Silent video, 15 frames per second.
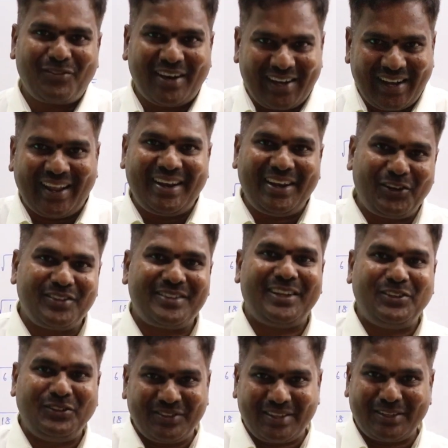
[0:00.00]
Definitely I need to
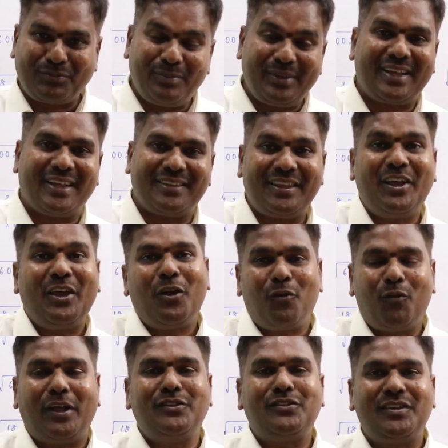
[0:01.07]
say nuisance, because
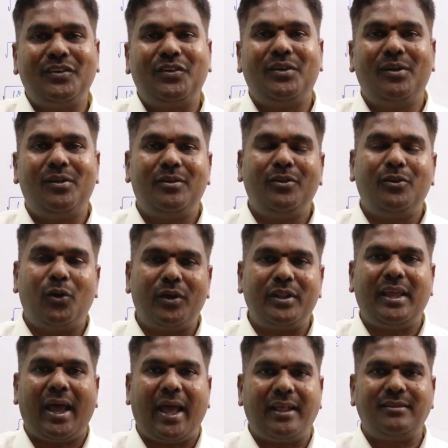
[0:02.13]
once you
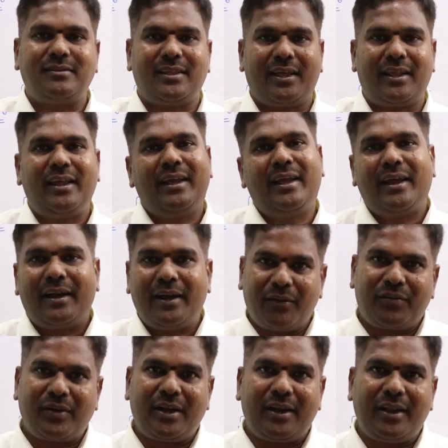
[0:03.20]
know the answer,
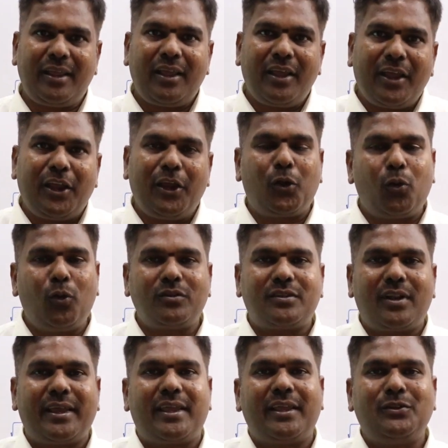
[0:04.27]
definitely it
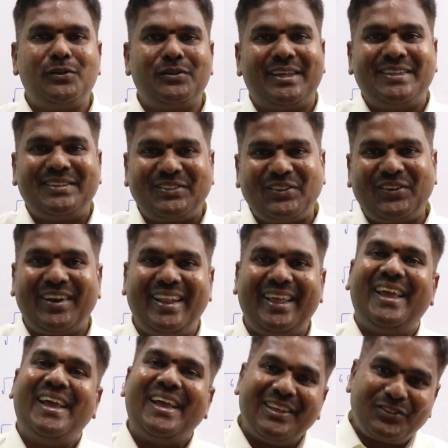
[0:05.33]
looks like a nuisance
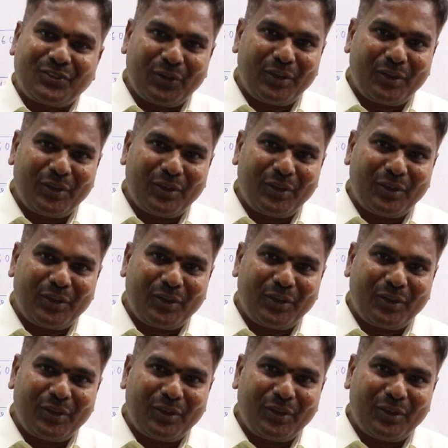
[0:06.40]
only.